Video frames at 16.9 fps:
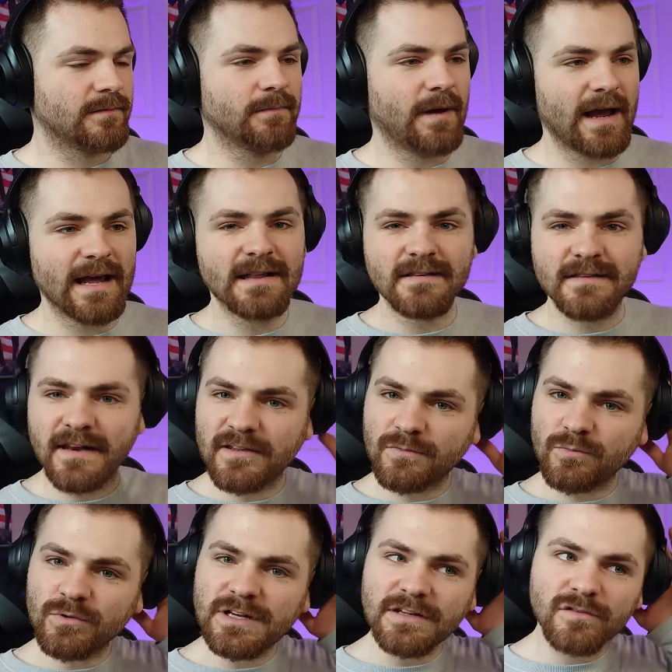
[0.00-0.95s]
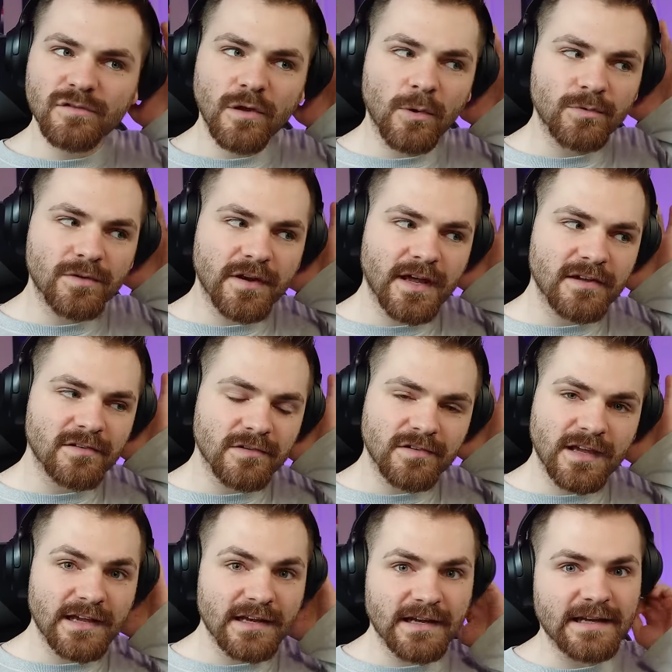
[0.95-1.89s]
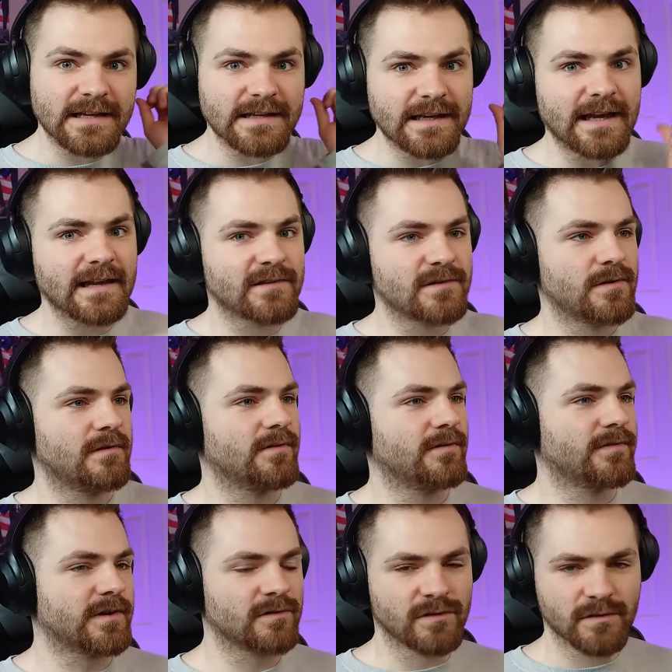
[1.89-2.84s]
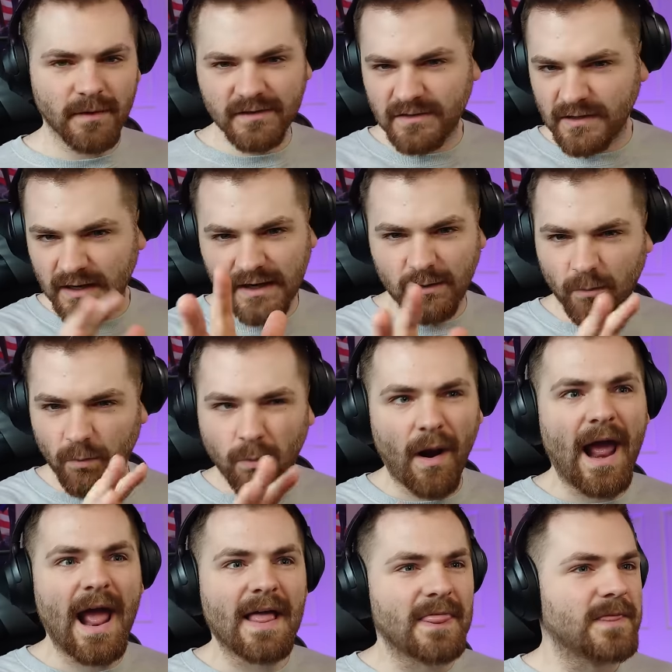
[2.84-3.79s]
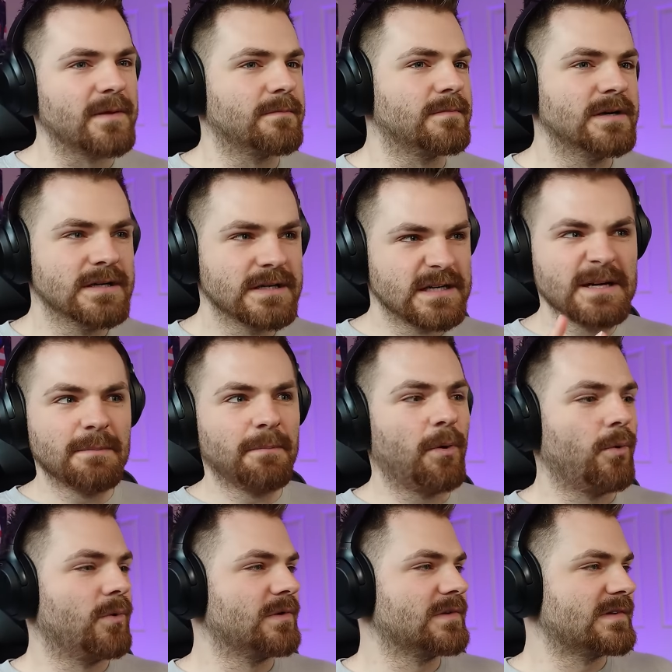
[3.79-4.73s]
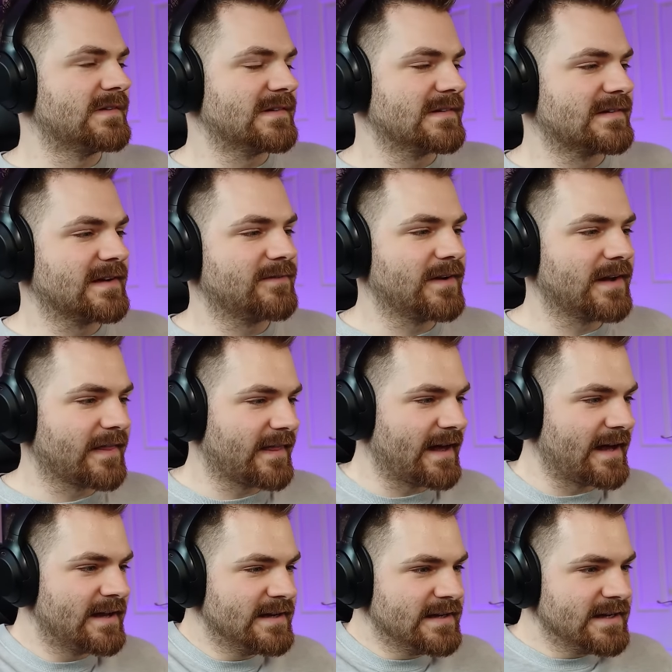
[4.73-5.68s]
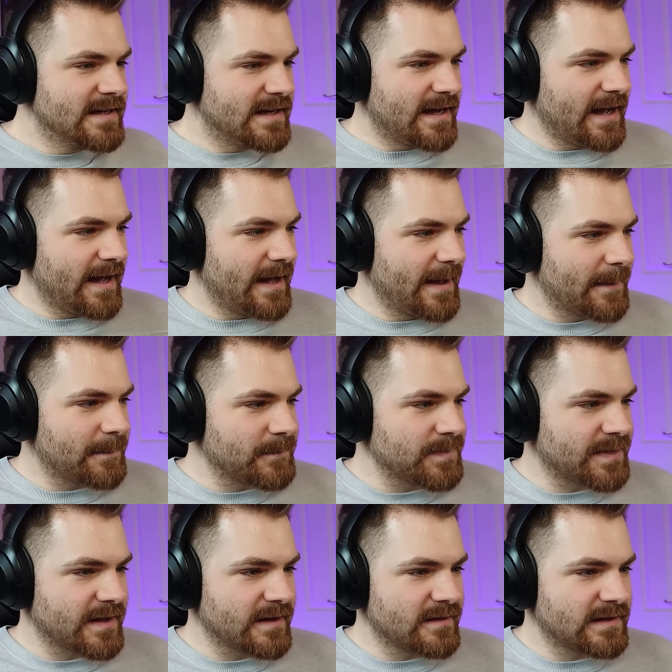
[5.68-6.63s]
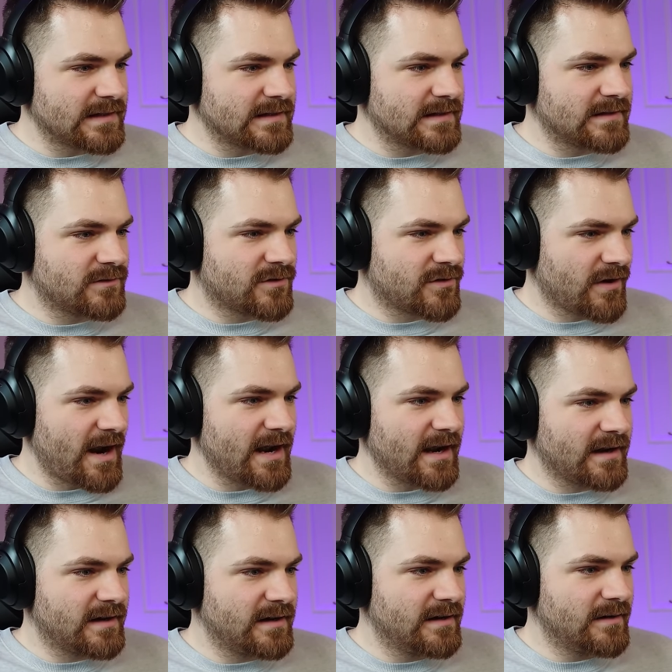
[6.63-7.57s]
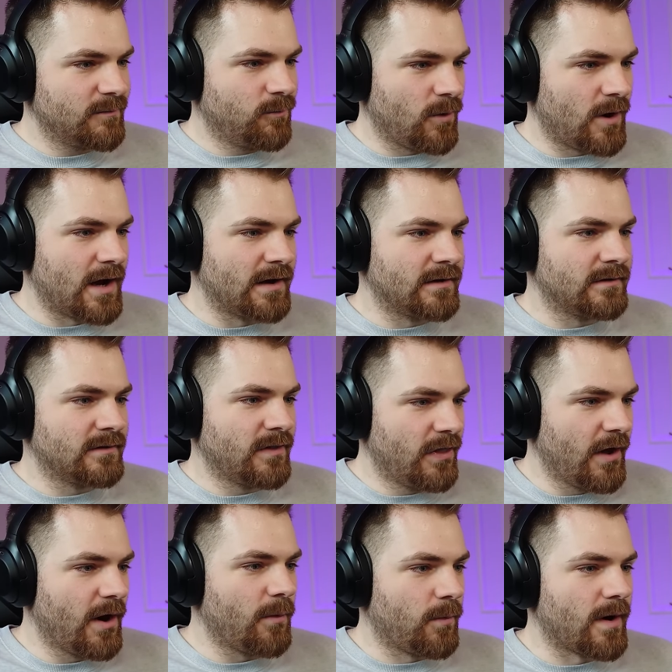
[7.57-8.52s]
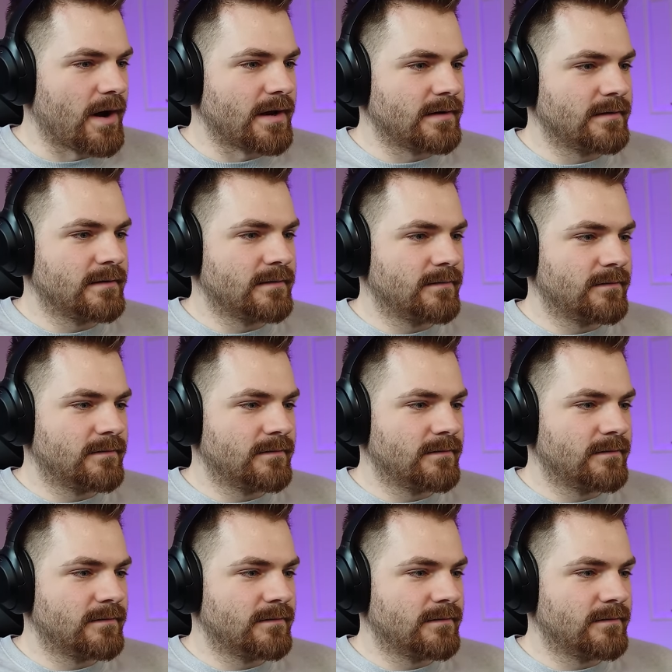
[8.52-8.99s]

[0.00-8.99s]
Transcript: My internet's really slow today, so it's taking like a year to do everything. So you might see like random pauses and stuff like that. Track one, The One.